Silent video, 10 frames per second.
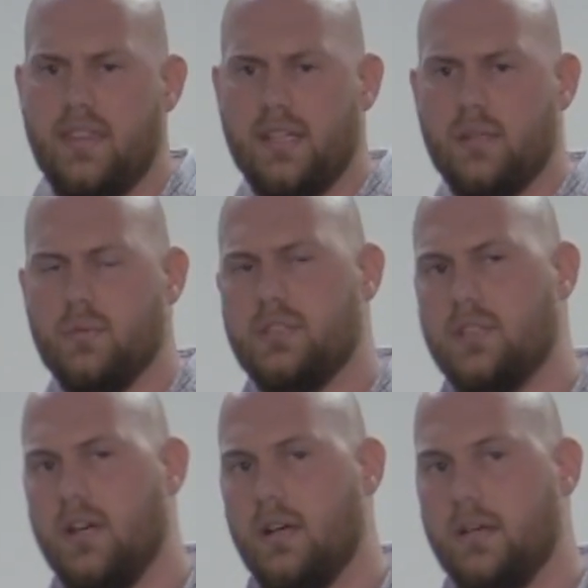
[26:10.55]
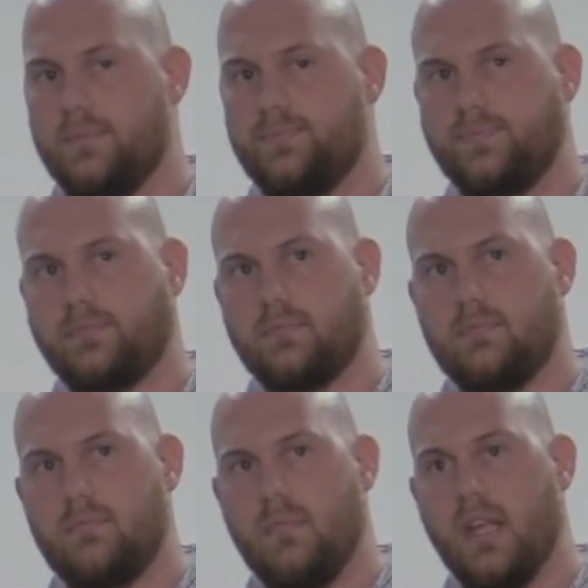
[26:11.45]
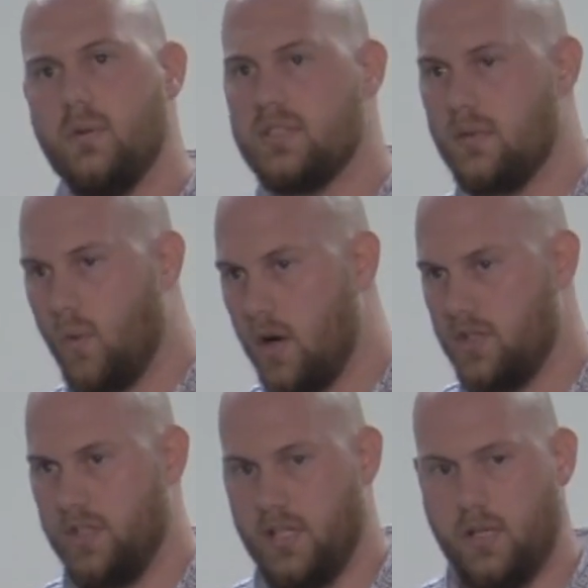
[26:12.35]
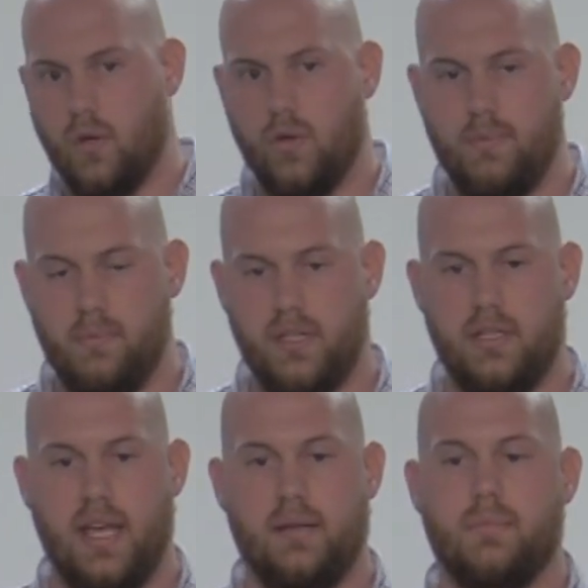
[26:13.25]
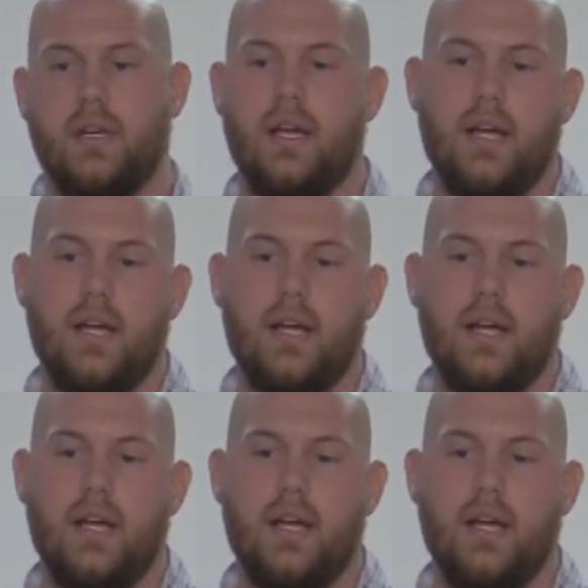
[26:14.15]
I think it was in Washington. I don't remember the name,